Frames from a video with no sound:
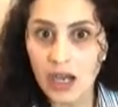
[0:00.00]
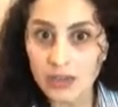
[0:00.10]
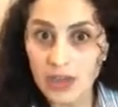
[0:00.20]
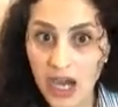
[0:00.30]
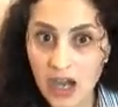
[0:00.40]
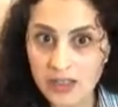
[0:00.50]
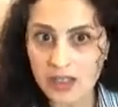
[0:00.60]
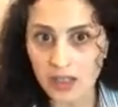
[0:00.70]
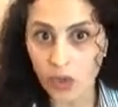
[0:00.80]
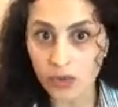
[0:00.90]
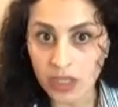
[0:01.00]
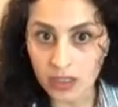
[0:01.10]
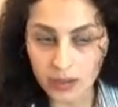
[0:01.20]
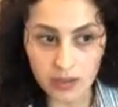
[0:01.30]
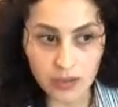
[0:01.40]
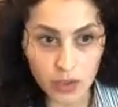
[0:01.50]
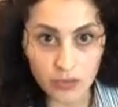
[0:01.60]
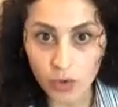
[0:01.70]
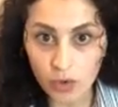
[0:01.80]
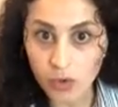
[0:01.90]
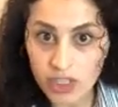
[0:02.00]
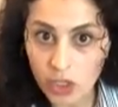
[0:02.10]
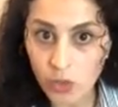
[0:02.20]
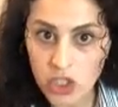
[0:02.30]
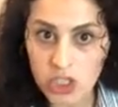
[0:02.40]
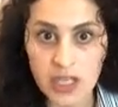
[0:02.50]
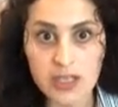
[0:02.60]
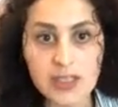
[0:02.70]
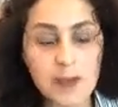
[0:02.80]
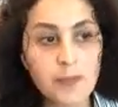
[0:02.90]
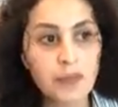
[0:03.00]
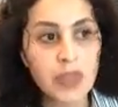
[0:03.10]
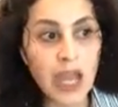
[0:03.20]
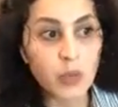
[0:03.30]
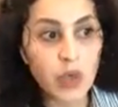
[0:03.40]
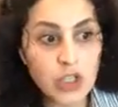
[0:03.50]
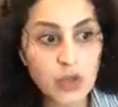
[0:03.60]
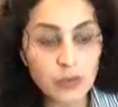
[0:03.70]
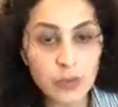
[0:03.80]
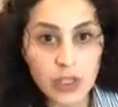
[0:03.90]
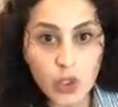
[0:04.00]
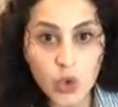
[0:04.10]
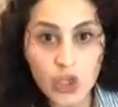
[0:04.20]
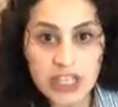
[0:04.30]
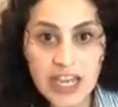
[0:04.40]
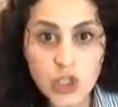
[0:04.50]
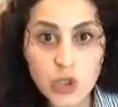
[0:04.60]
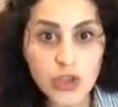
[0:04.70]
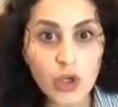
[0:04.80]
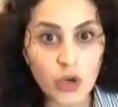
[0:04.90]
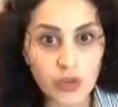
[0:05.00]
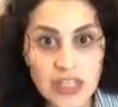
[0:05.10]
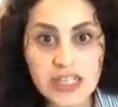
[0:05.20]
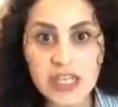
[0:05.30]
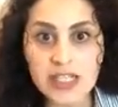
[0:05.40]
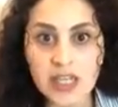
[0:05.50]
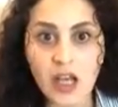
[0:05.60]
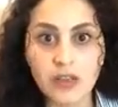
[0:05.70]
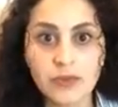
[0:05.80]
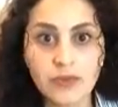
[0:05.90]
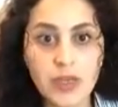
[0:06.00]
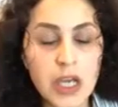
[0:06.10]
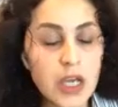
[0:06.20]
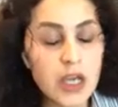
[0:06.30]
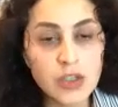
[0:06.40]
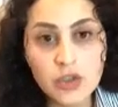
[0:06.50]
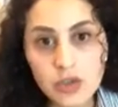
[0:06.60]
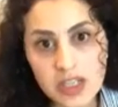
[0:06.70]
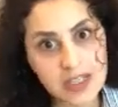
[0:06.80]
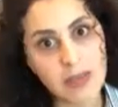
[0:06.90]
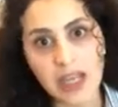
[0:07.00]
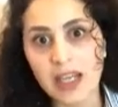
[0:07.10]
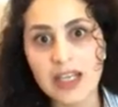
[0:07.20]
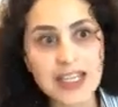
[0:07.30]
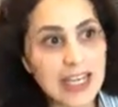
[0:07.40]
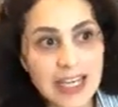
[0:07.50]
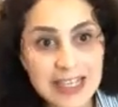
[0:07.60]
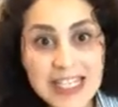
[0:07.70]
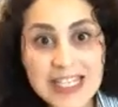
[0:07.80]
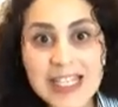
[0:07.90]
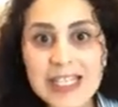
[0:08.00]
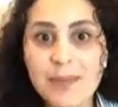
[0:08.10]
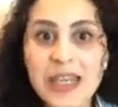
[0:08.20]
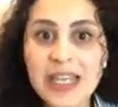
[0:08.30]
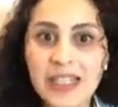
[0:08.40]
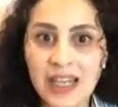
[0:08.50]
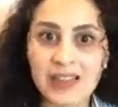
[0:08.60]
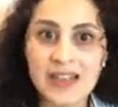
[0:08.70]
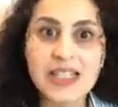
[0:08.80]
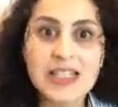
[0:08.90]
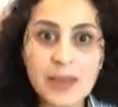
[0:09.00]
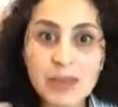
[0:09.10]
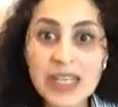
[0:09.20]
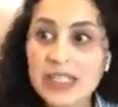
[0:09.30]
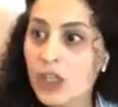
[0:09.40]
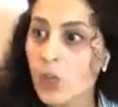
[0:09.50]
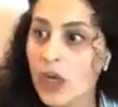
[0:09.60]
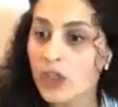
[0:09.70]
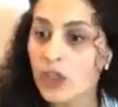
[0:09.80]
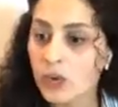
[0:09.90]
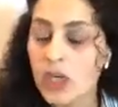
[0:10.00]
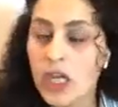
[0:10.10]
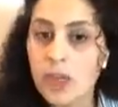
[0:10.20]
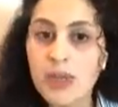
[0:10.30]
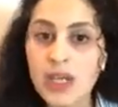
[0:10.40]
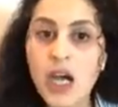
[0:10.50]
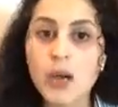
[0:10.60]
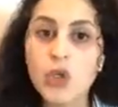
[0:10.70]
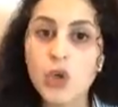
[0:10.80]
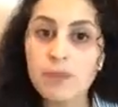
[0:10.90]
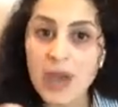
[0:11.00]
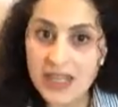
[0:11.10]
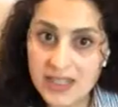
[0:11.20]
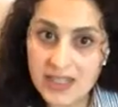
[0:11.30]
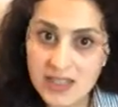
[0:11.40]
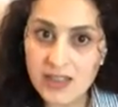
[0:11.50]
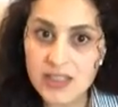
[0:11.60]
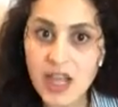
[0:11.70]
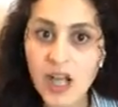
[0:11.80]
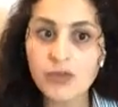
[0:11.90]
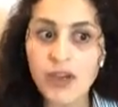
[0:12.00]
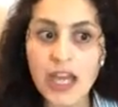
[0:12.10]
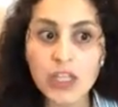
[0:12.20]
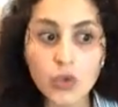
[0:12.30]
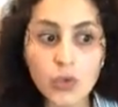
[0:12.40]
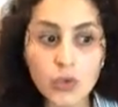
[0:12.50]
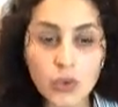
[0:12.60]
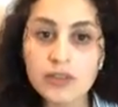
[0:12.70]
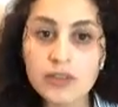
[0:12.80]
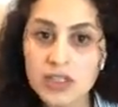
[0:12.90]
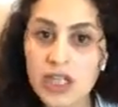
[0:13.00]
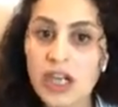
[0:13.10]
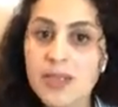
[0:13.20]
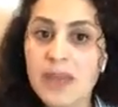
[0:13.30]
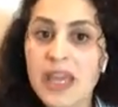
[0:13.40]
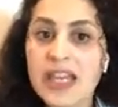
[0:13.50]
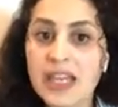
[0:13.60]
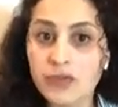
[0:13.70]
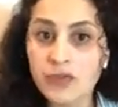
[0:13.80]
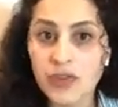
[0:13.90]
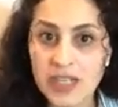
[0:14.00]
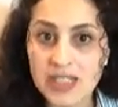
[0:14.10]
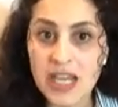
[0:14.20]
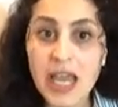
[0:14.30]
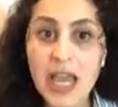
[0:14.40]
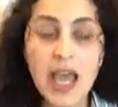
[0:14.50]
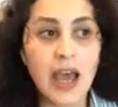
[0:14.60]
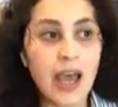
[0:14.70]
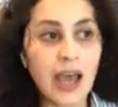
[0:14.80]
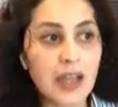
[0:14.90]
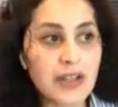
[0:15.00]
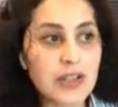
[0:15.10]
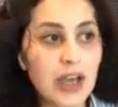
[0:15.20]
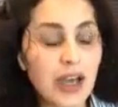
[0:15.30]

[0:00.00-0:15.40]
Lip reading: the answer, or for those questions, and once you connect with your authentic self, trust me, this is the beginning. This is the beginning when you become your best self, and you will start making difference. And